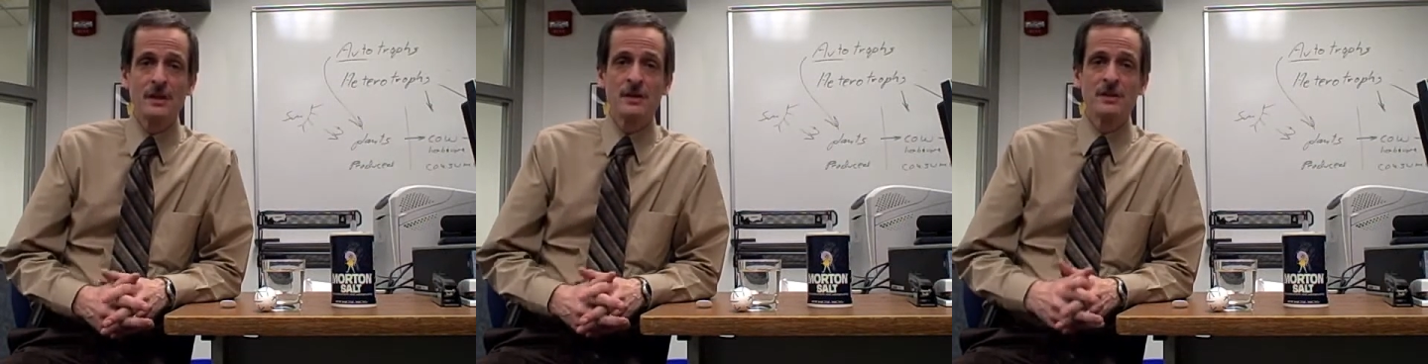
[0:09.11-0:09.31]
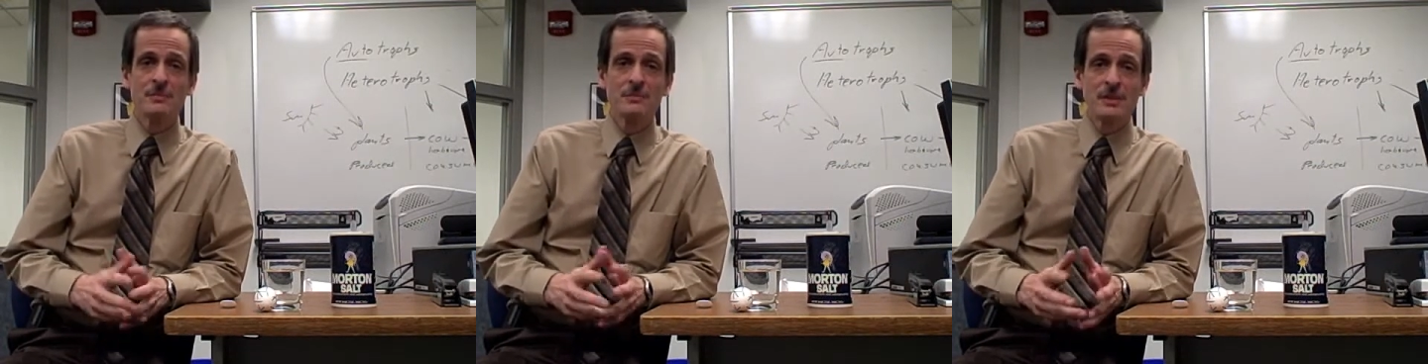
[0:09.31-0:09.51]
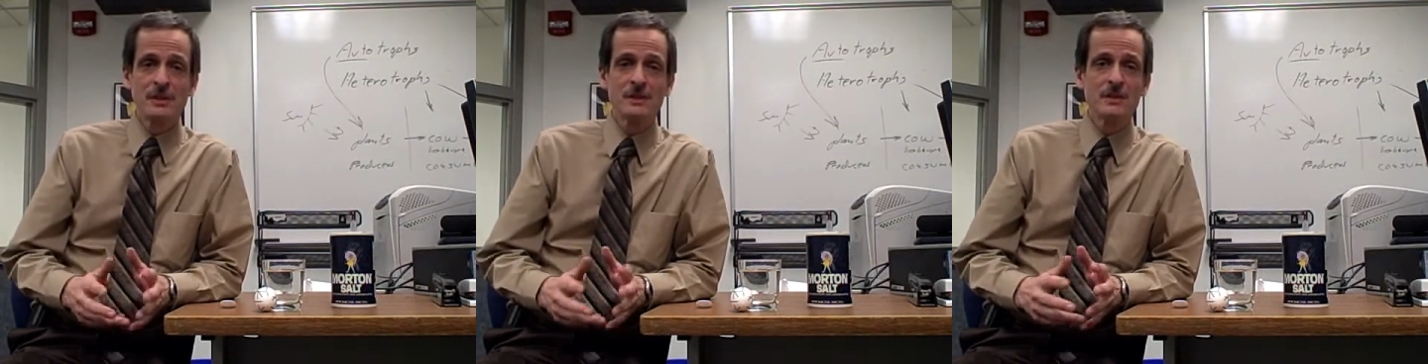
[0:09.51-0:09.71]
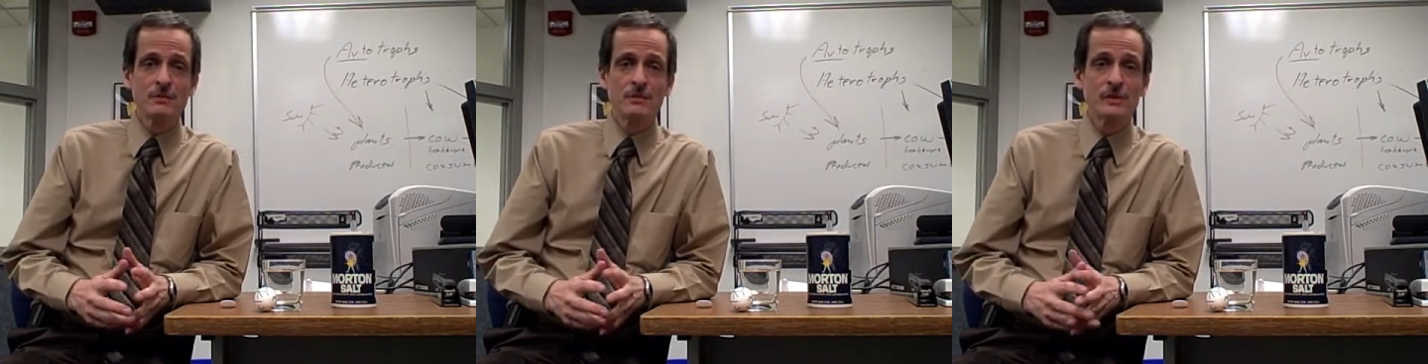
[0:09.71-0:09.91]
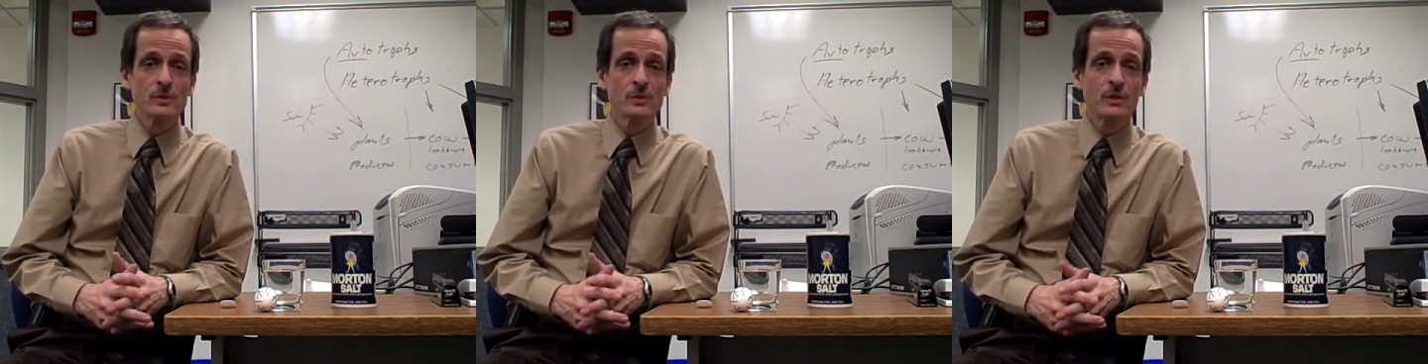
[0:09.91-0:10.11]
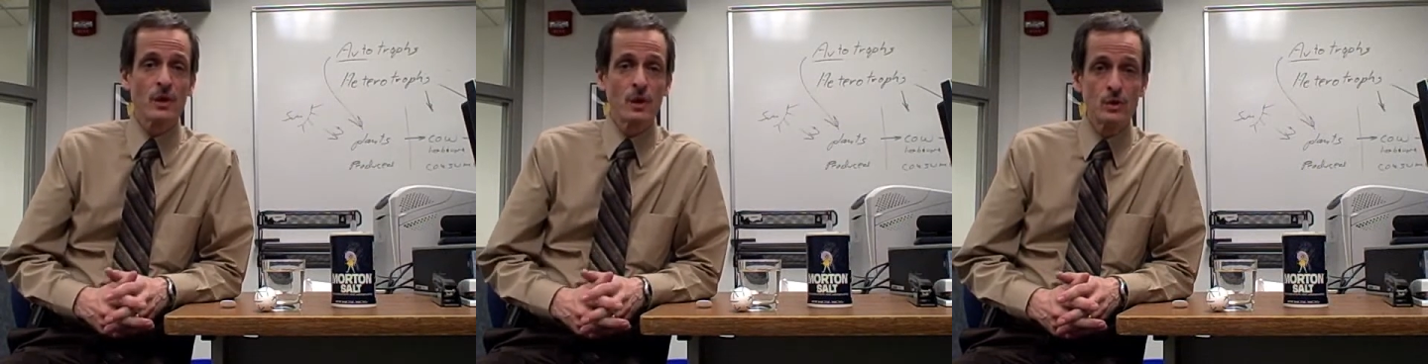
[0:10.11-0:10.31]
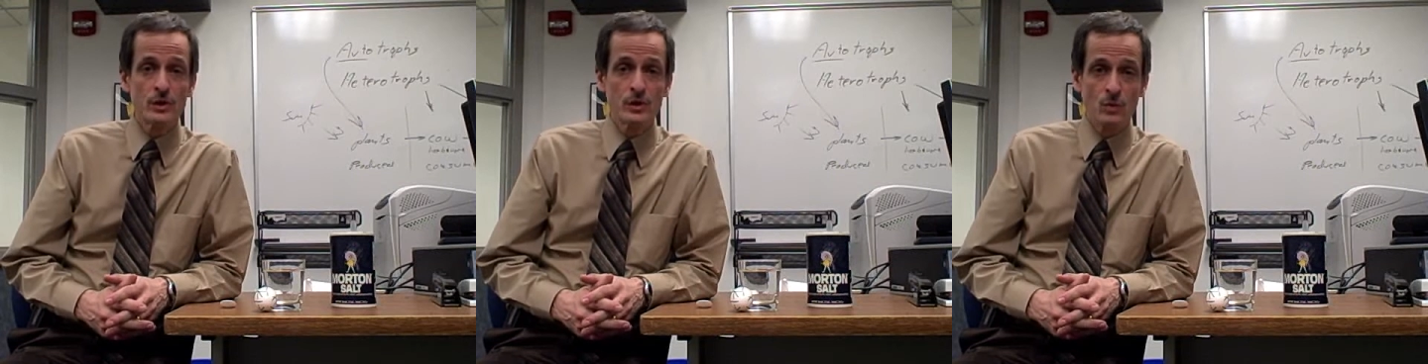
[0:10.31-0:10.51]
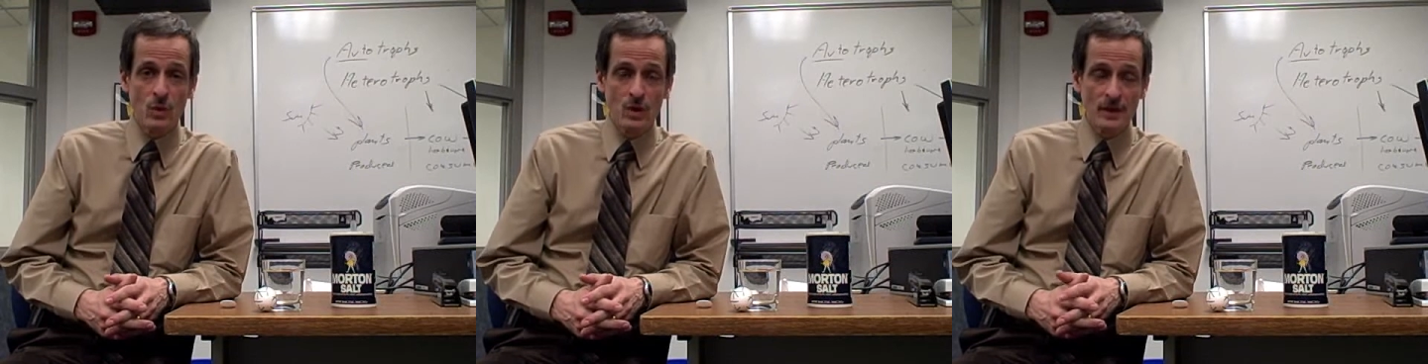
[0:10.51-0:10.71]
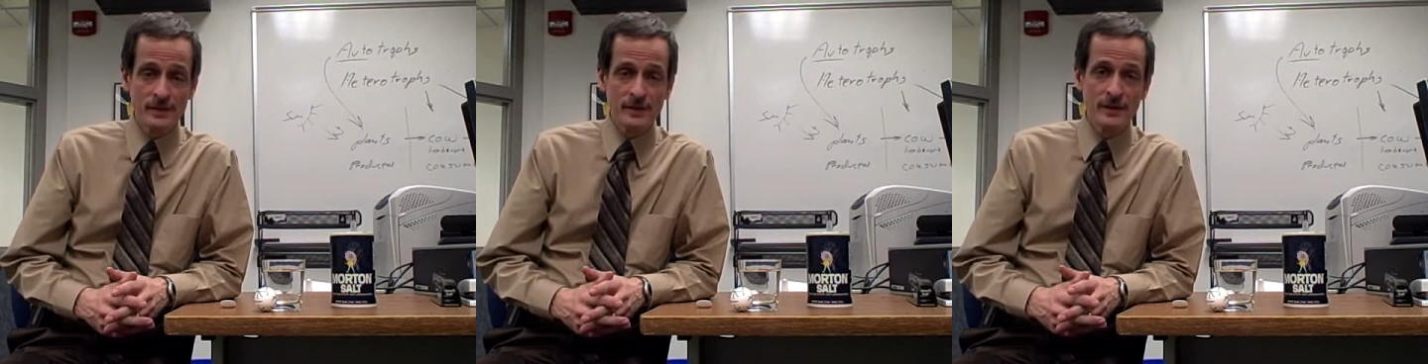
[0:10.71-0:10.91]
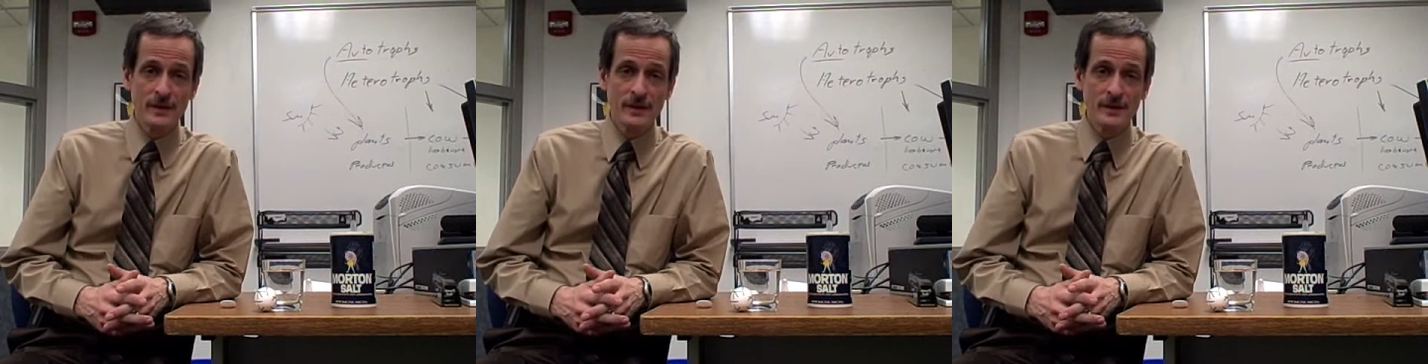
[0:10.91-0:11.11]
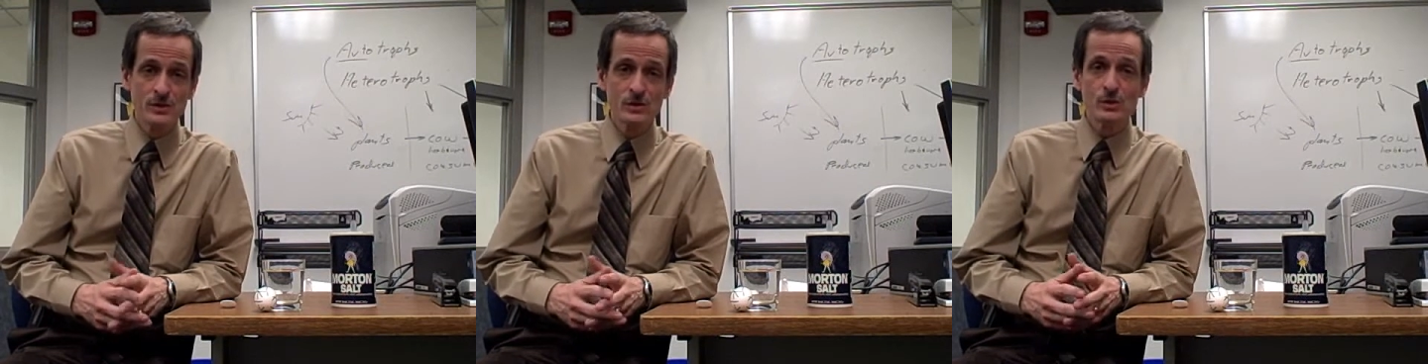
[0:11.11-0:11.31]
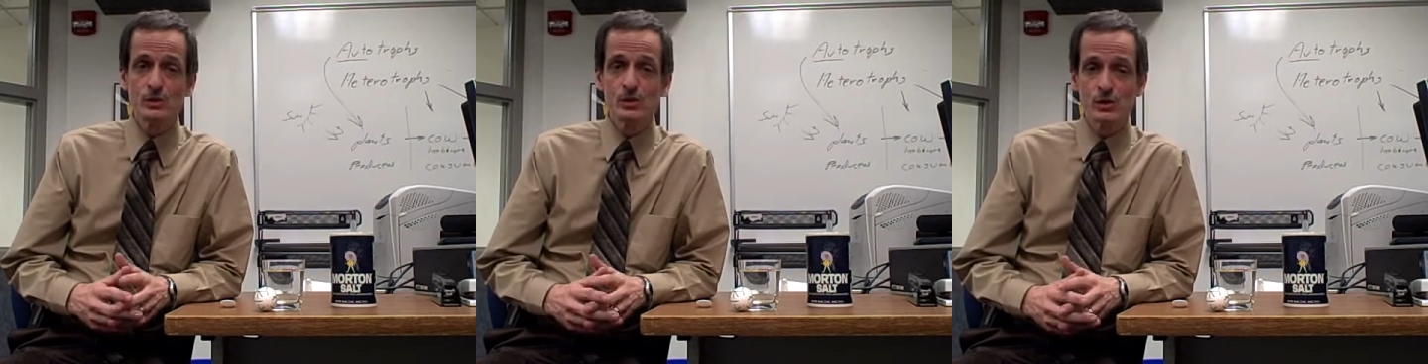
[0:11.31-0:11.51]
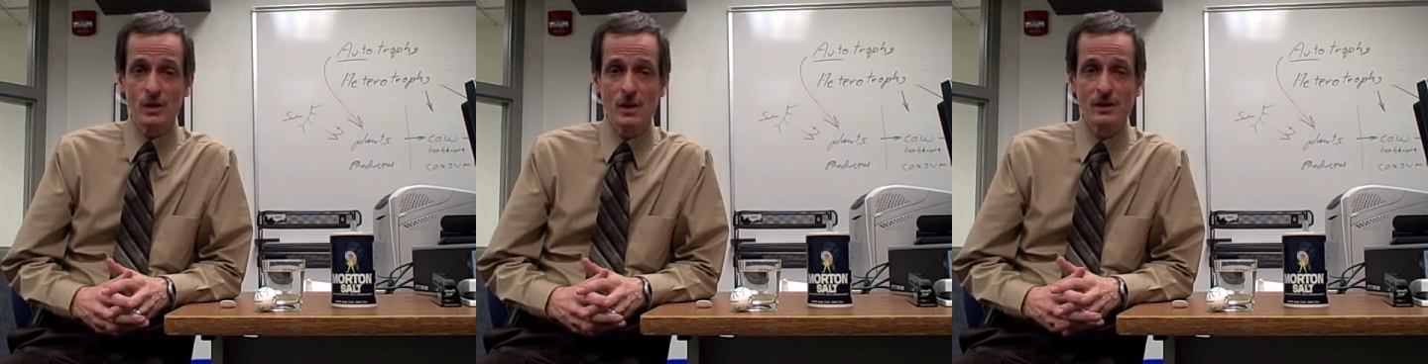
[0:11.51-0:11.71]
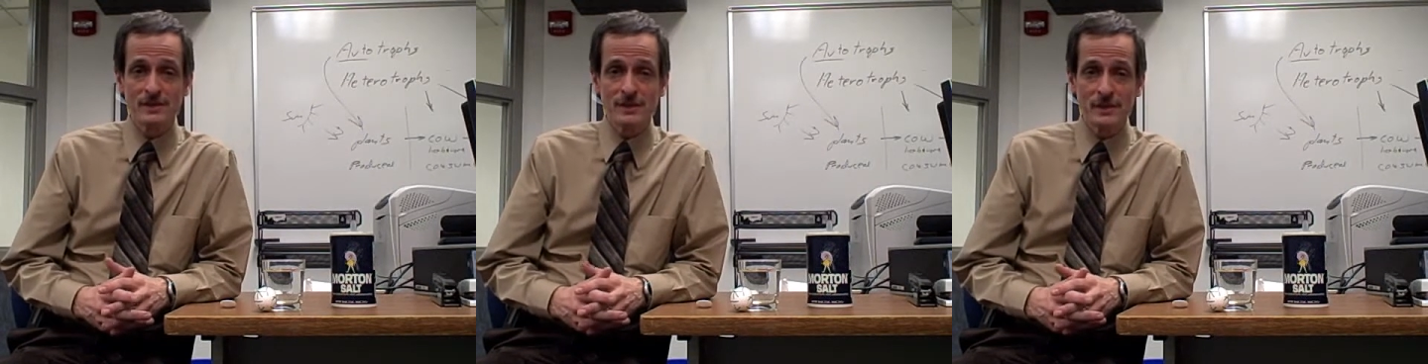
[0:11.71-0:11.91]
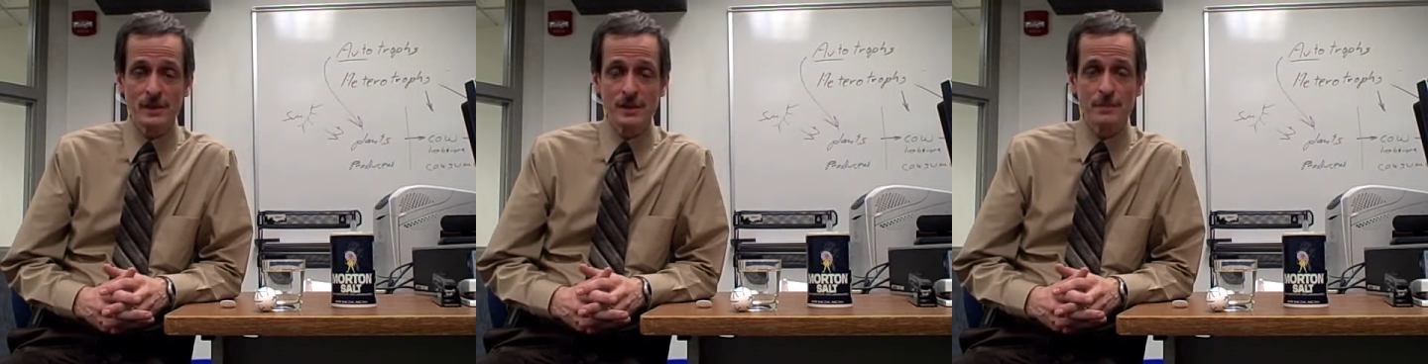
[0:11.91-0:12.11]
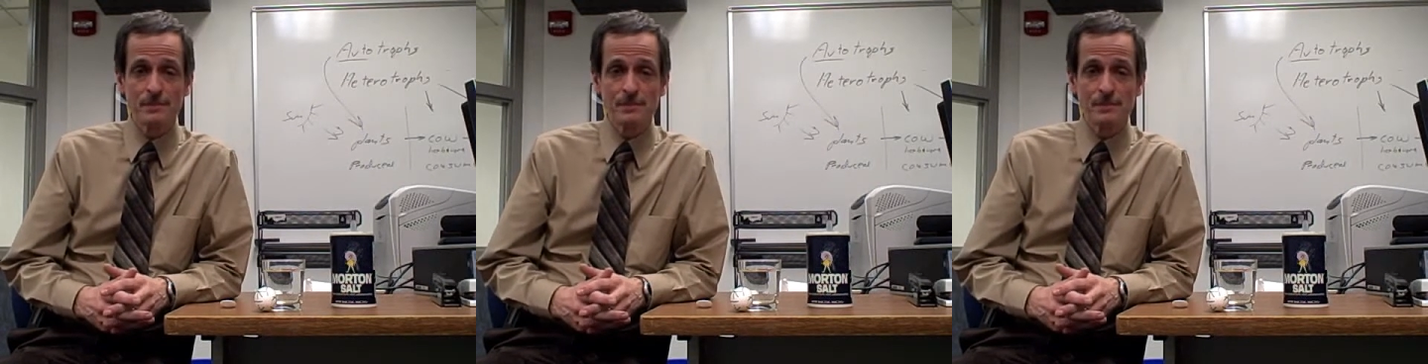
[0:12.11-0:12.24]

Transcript: The big difference with ocean water is there's salt in it,